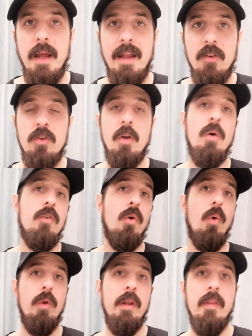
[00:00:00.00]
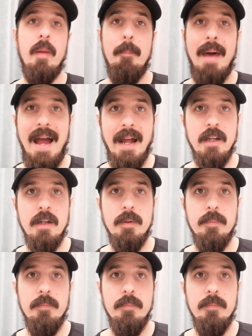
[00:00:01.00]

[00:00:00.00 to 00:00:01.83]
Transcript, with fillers: and so it's holding them back.